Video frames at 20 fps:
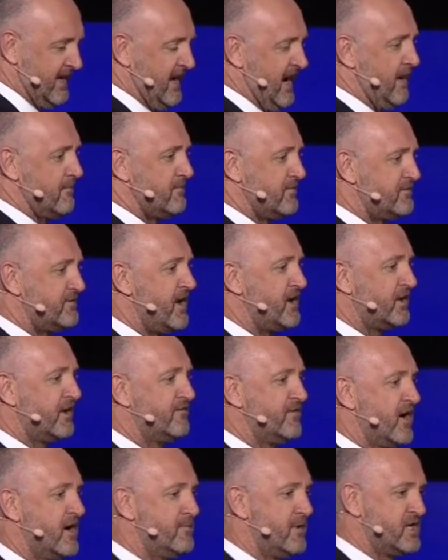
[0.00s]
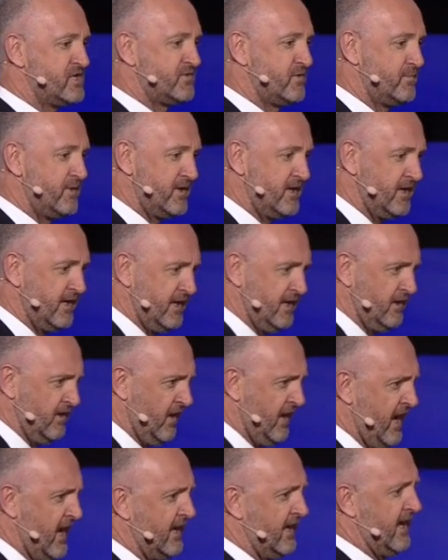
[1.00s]
Um, thank you very much for being here.
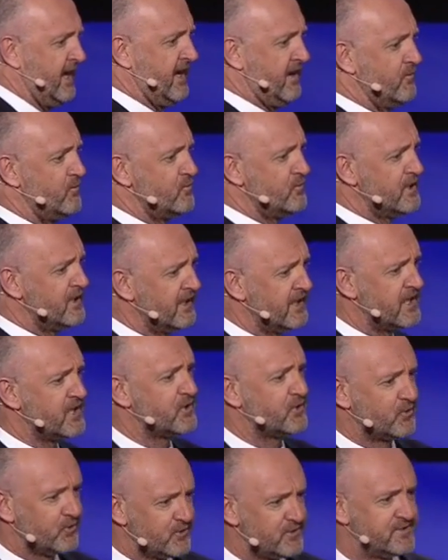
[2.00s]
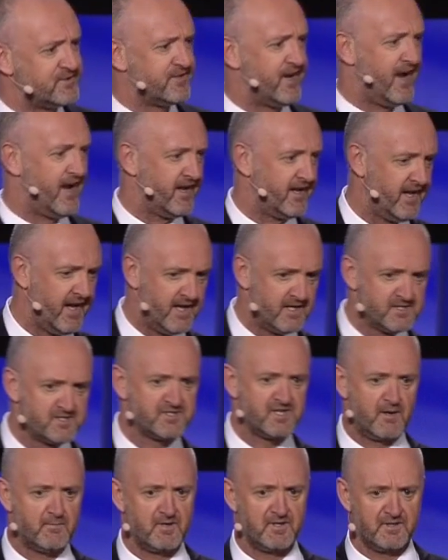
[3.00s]
I had a really good day at
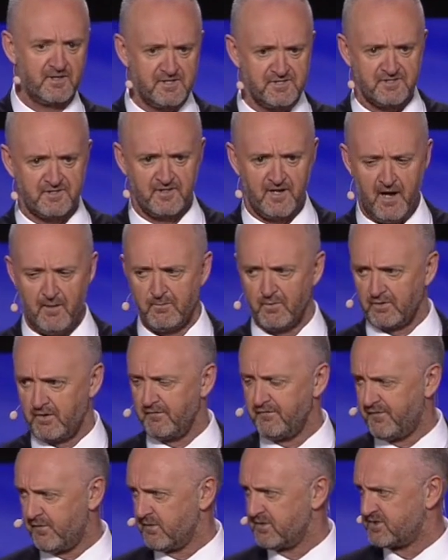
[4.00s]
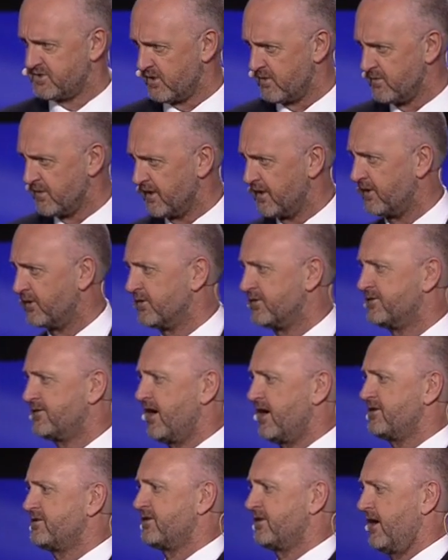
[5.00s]
Summit yesterday. I'm looking forward to a really good
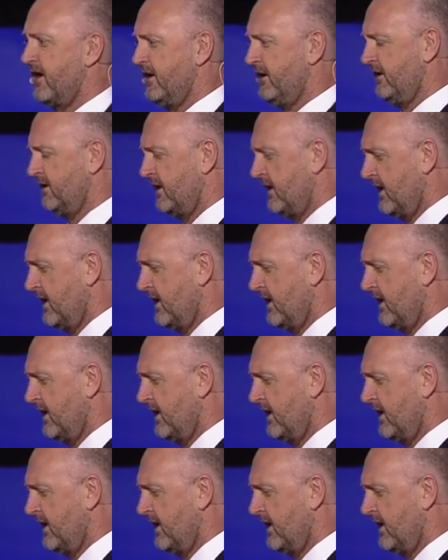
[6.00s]
day today.